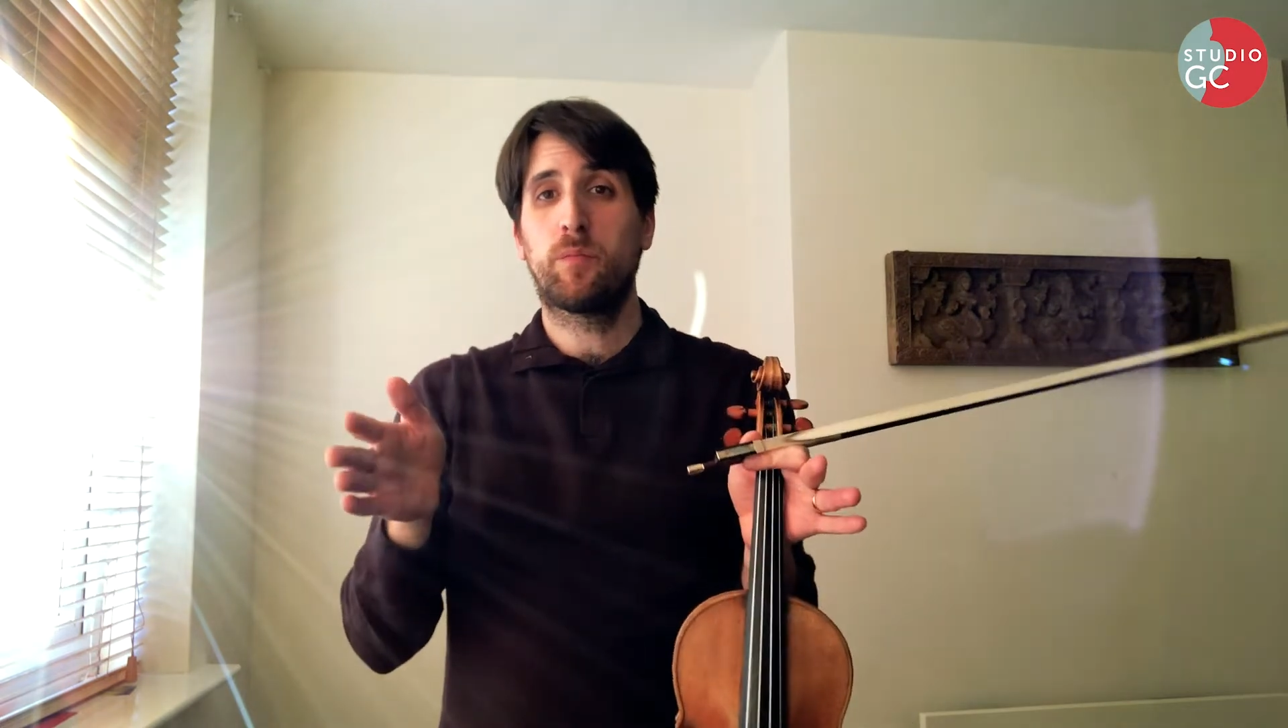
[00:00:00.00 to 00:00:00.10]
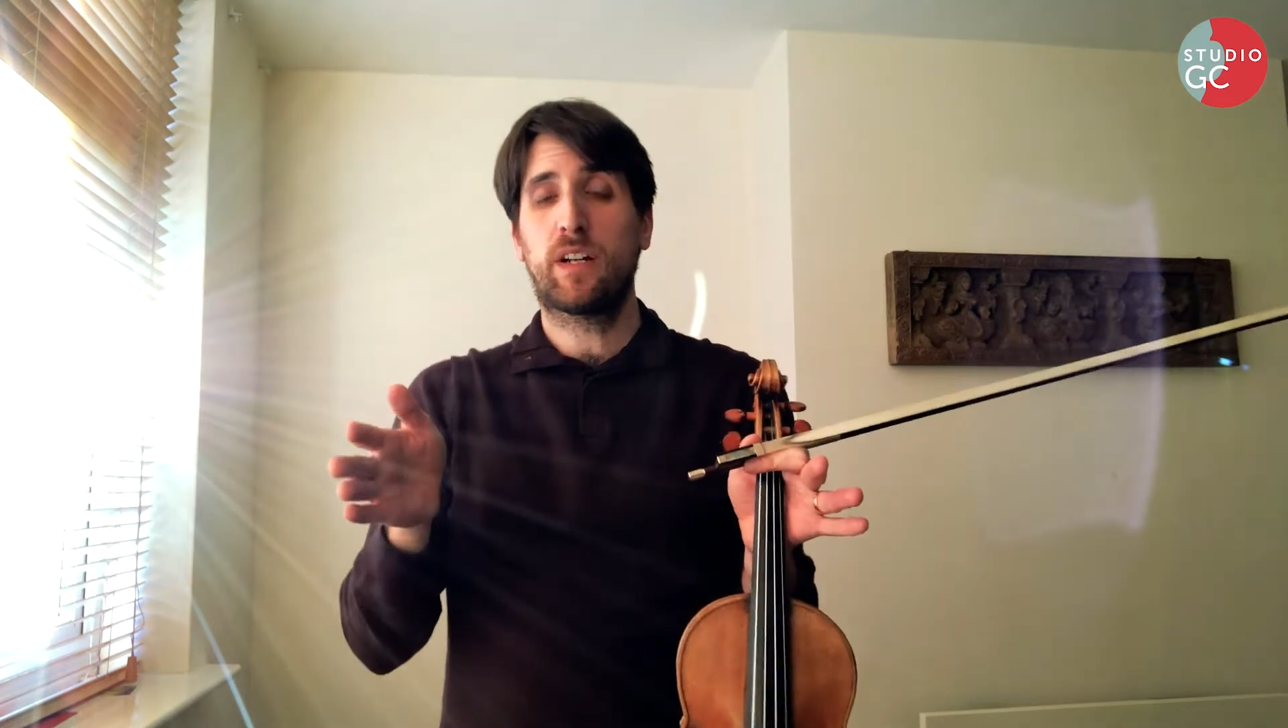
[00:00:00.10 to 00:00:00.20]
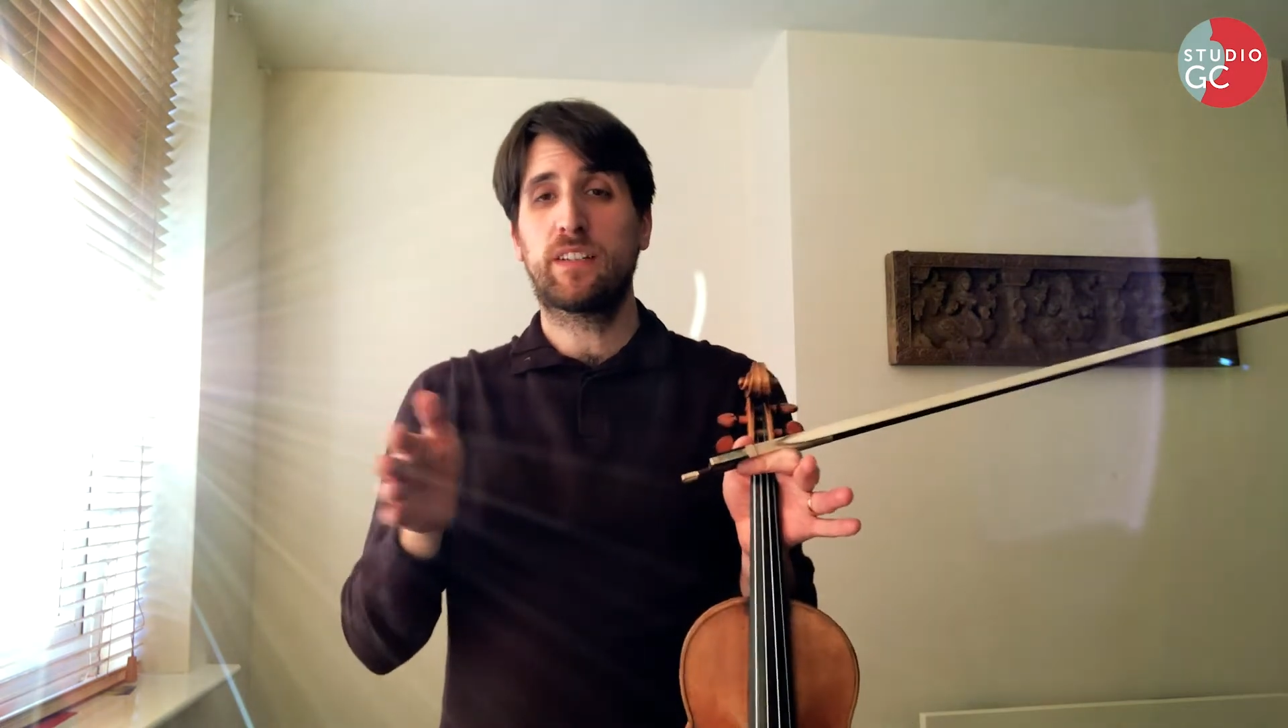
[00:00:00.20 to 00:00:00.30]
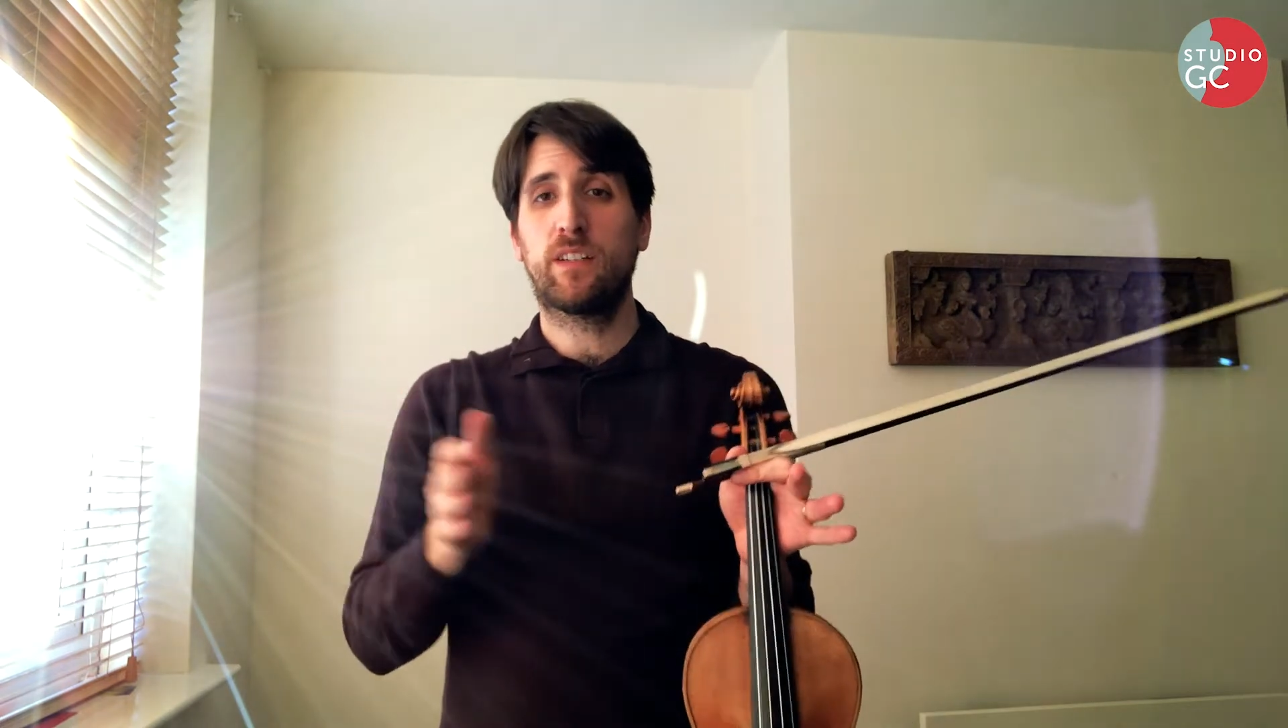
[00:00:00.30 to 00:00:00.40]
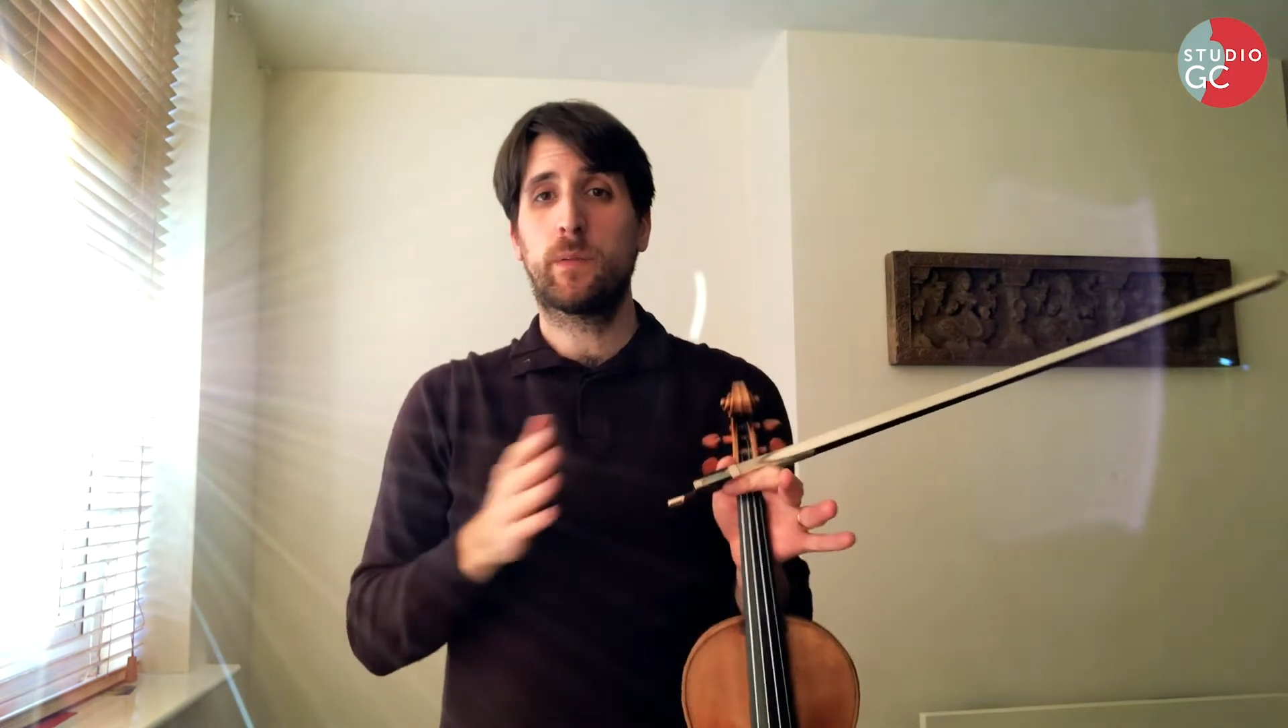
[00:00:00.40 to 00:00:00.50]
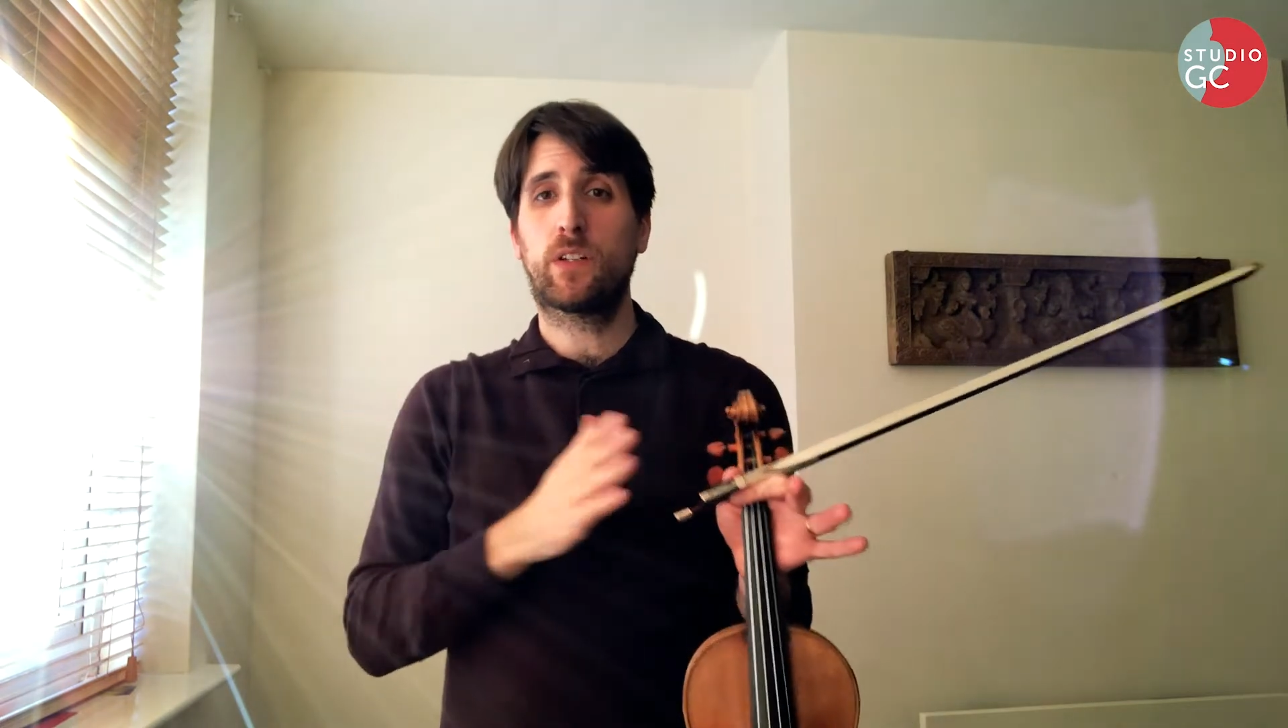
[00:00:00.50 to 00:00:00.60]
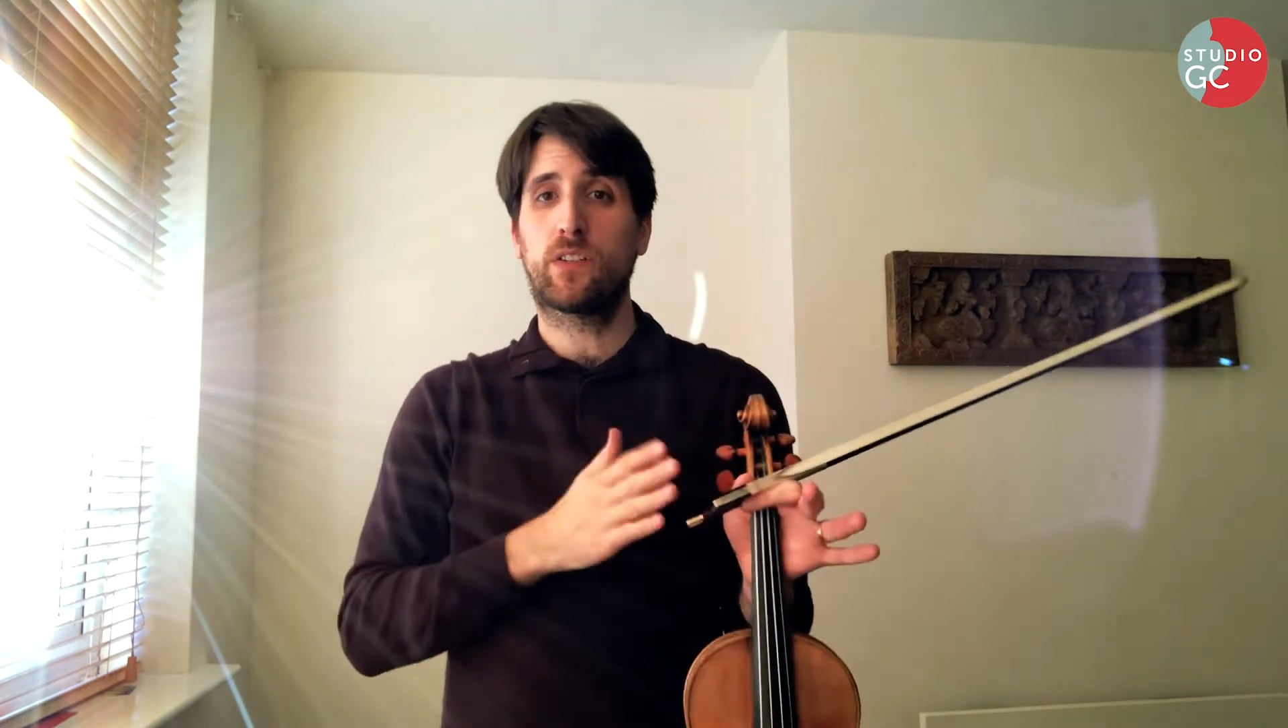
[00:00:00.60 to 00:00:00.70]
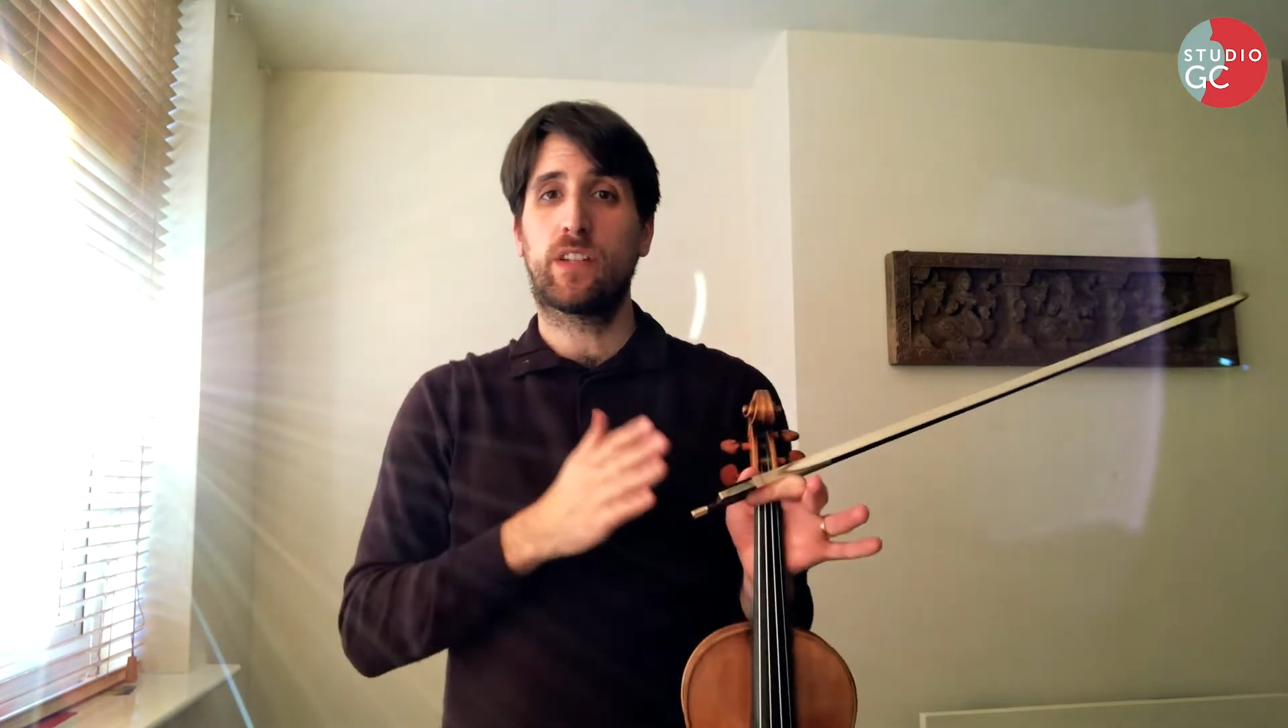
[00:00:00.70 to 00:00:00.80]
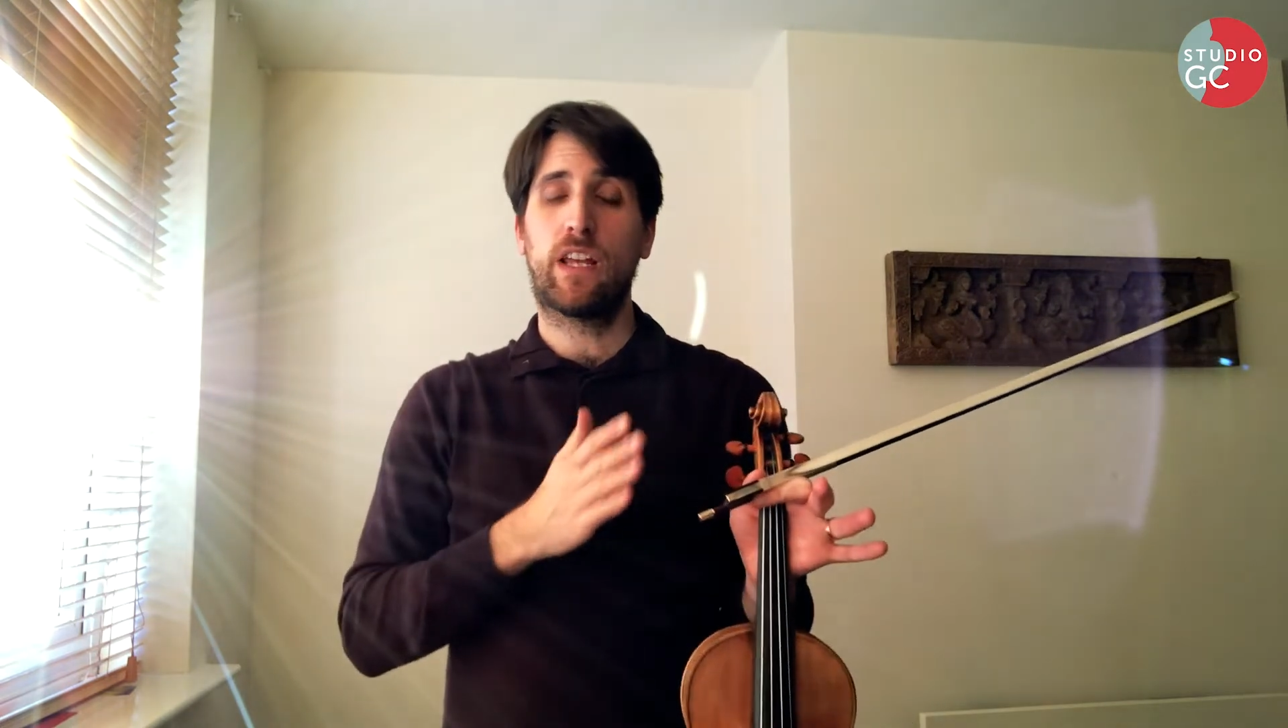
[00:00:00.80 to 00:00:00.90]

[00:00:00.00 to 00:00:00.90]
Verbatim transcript: practice because